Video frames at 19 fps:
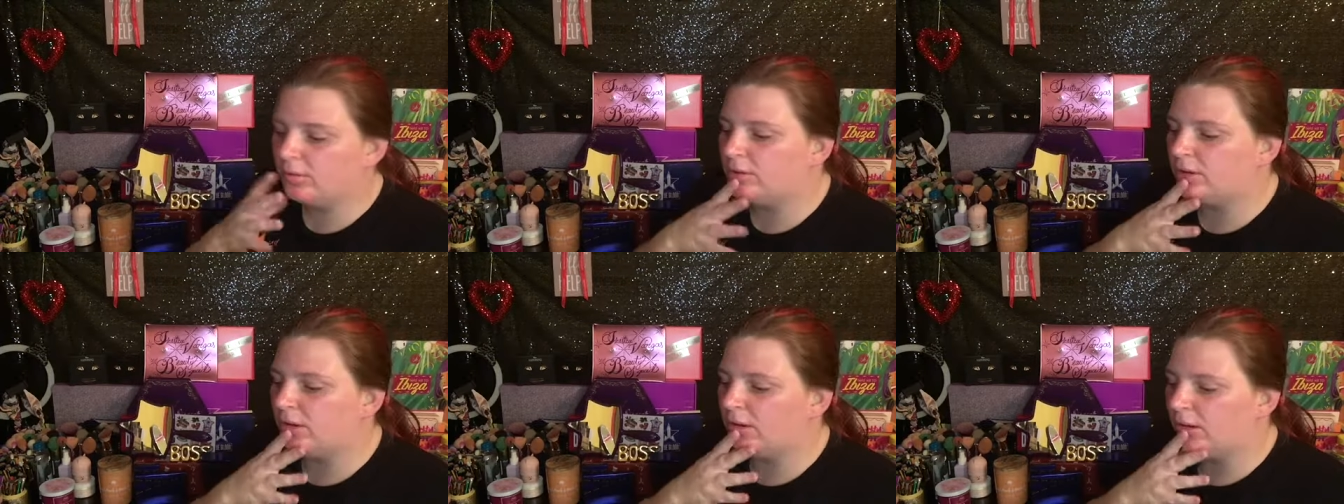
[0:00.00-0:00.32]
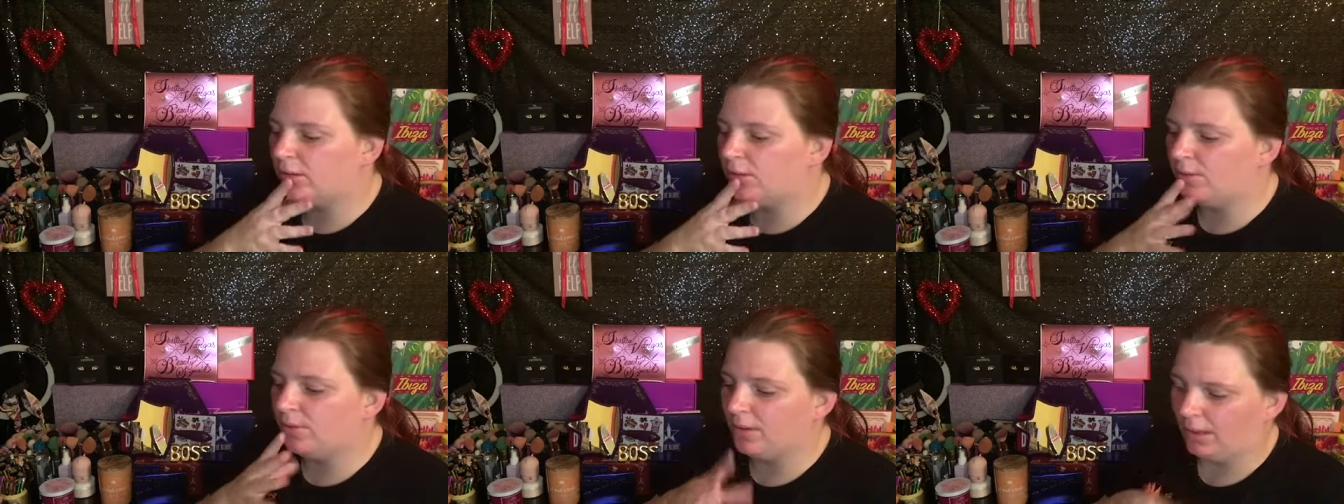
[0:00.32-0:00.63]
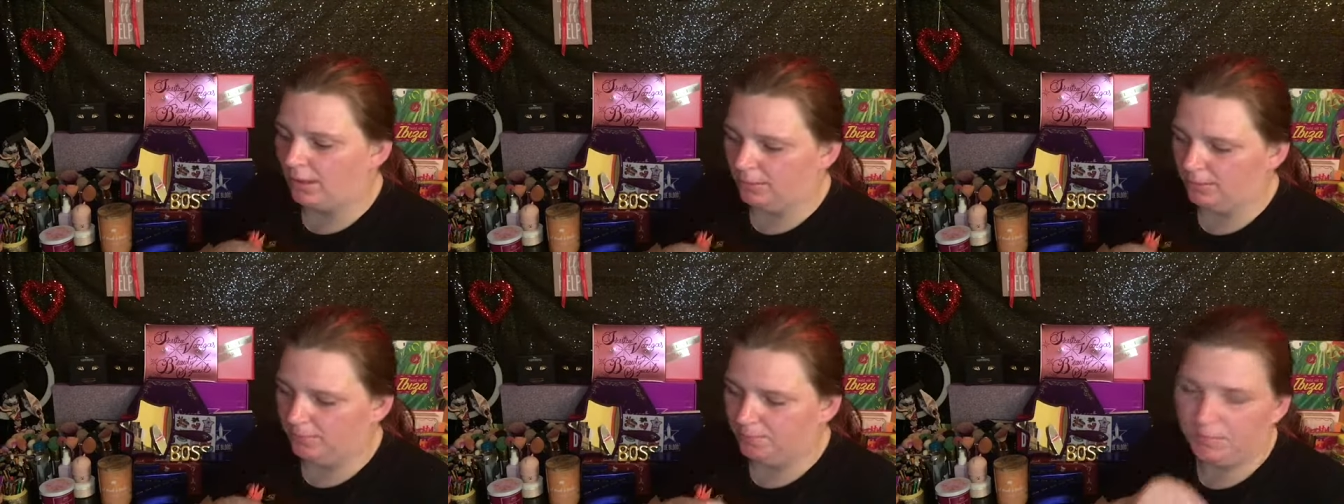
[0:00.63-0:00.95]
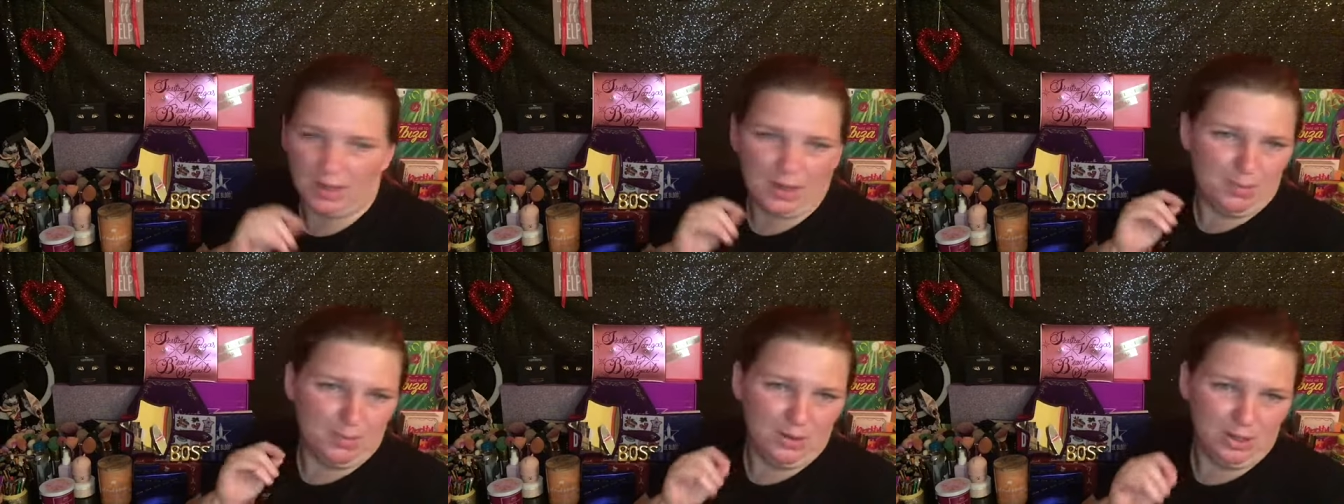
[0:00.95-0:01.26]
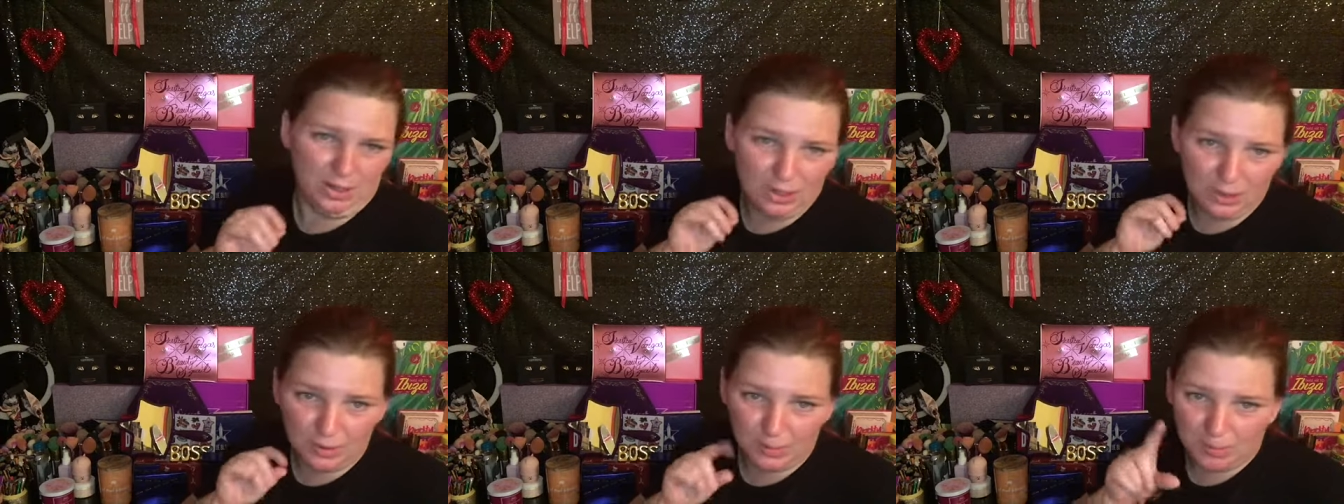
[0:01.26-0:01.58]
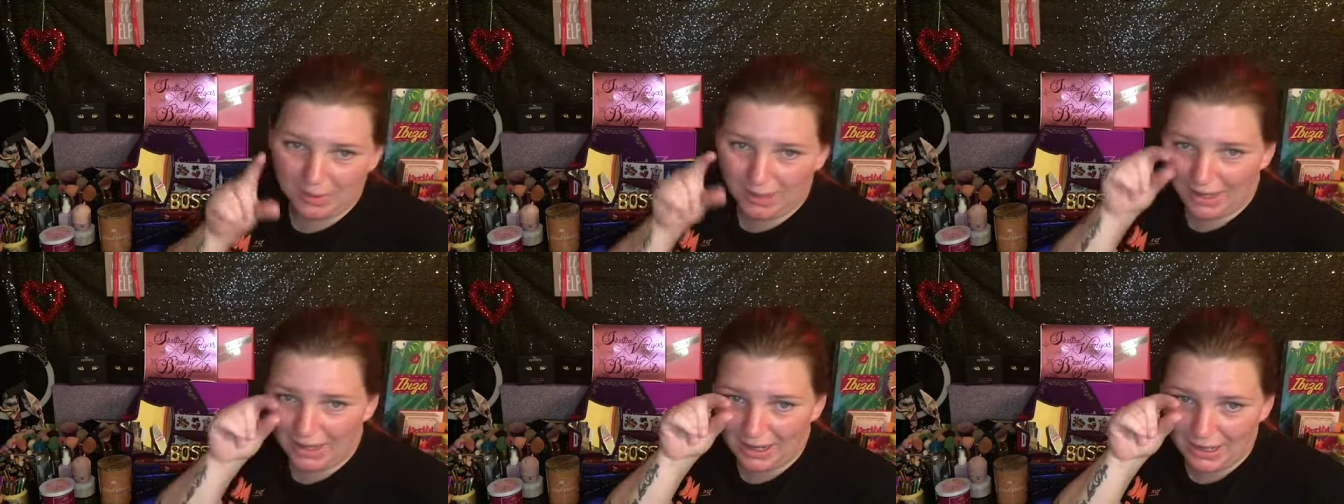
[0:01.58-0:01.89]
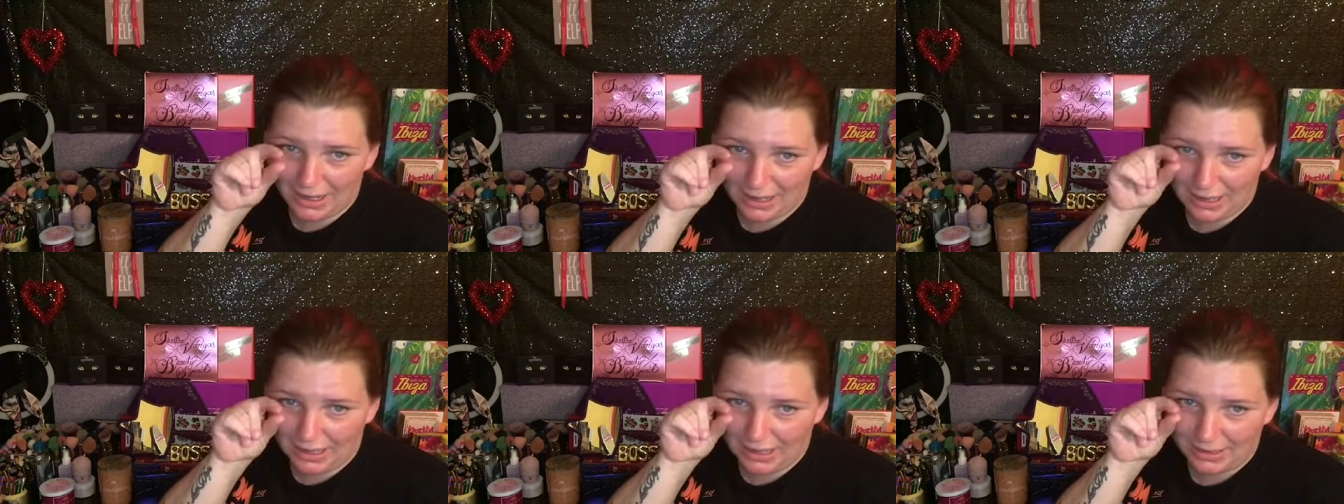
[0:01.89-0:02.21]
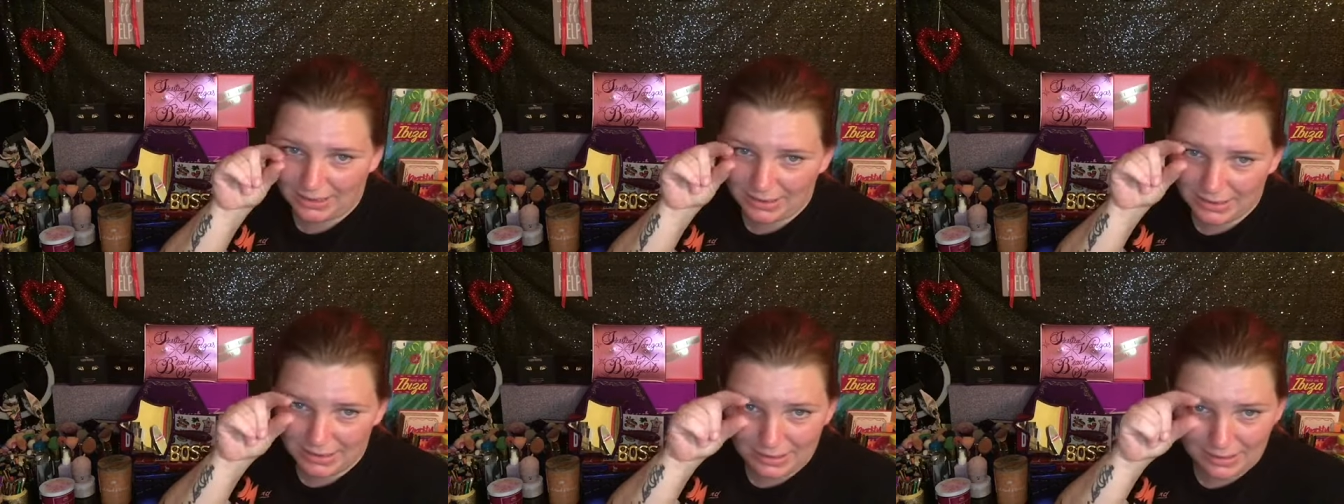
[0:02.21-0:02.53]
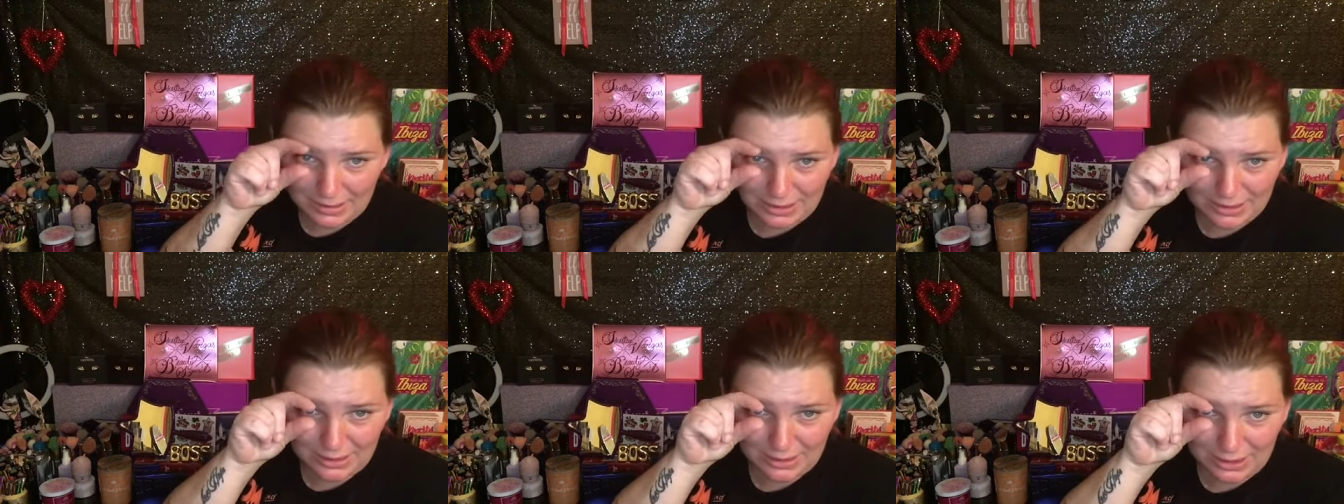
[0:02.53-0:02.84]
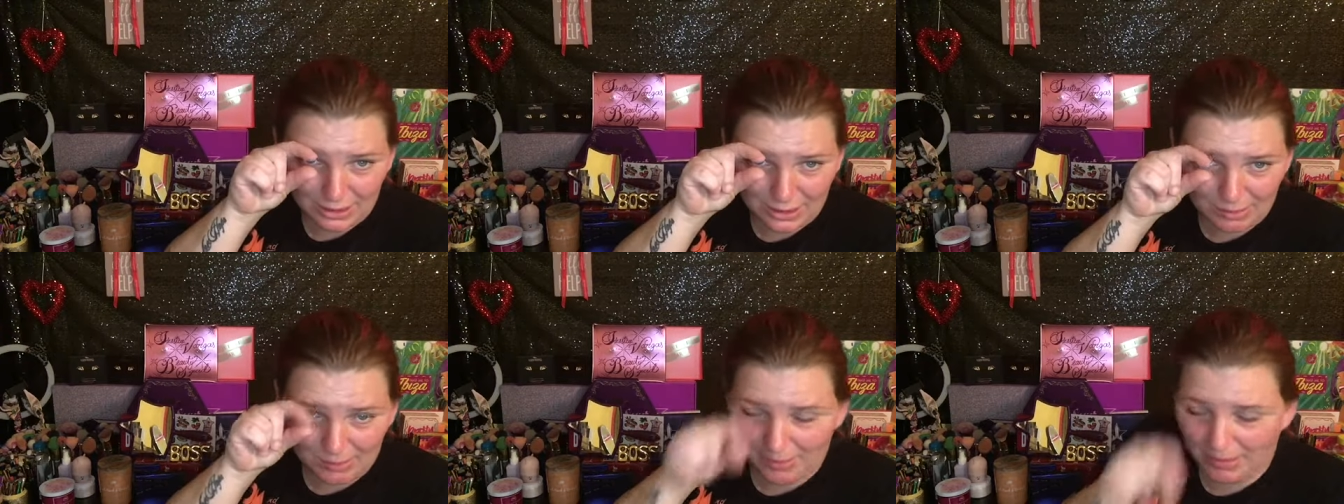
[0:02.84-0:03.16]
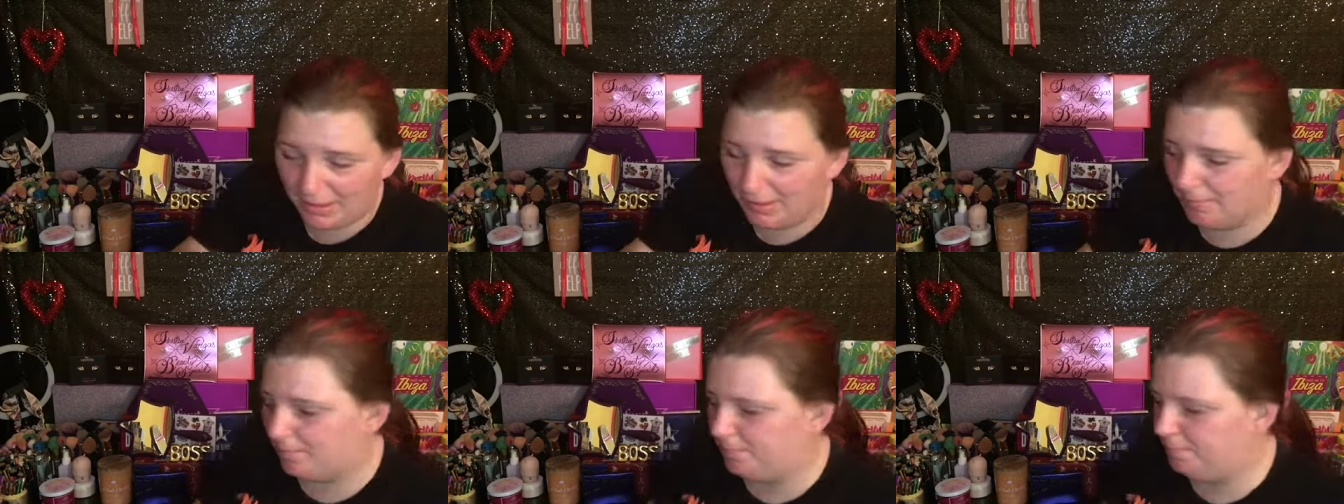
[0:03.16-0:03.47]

So yeah, I'm a little behind, just a little bit.